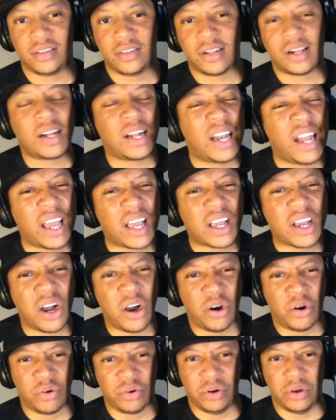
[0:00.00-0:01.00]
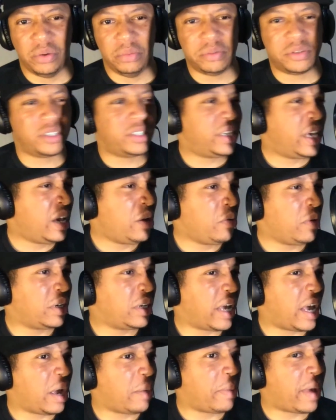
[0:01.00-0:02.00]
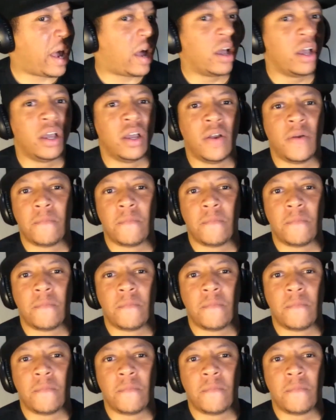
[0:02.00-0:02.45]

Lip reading: Click on them. See what they're about.